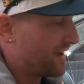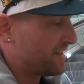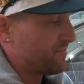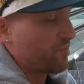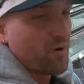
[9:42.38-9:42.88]

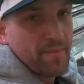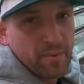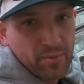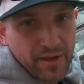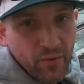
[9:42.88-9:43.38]
That's
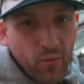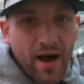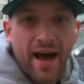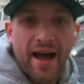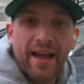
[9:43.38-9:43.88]
probably
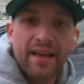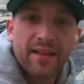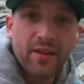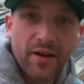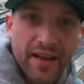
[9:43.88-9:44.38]
why
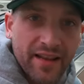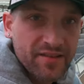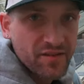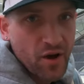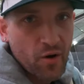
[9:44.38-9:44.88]
there
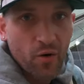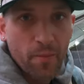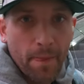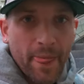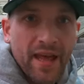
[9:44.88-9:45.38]
is no
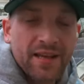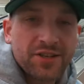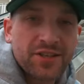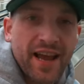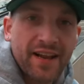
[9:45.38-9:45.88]

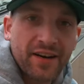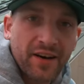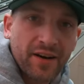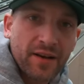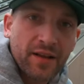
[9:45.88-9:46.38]

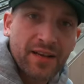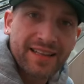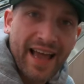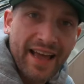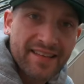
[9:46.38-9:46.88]
shattered
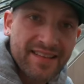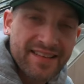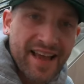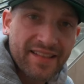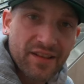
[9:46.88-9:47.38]
glass
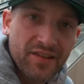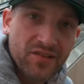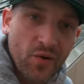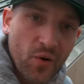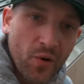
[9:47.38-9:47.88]
inside the
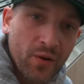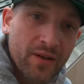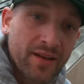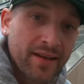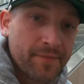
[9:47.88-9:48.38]
sole.
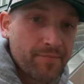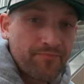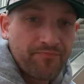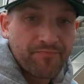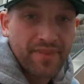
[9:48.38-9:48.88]

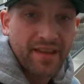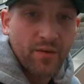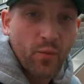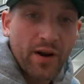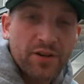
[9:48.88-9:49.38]

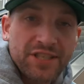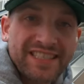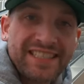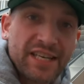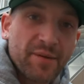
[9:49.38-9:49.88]
We're just
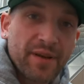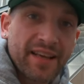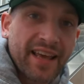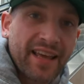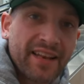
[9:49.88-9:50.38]

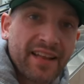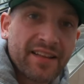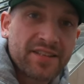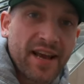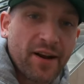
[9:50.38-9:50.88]
dubbing it
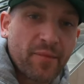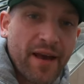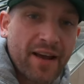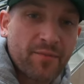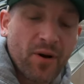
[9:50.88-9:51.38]
shattered
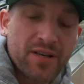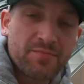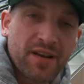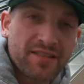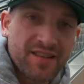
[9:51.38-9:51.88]
backboard just
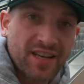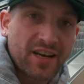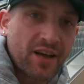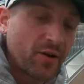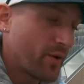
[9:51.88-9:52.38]
because of the
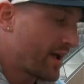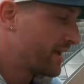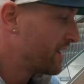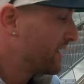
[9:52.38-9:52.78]
colorway.